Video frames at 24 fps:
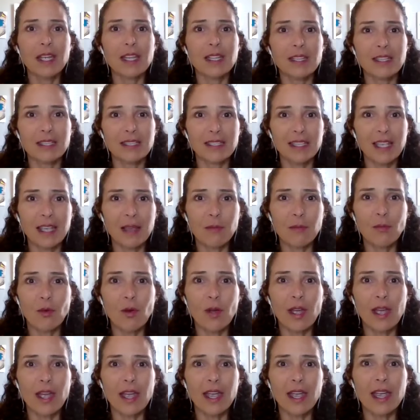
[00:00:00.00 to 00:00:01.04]
In the same
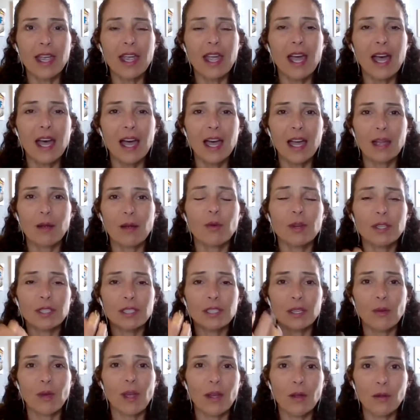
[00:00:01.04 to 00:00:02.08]
way, I
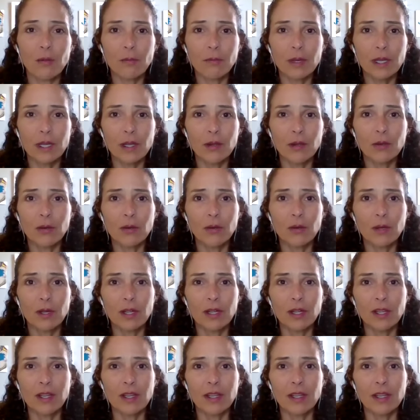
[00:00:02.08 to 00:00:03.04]
want to help you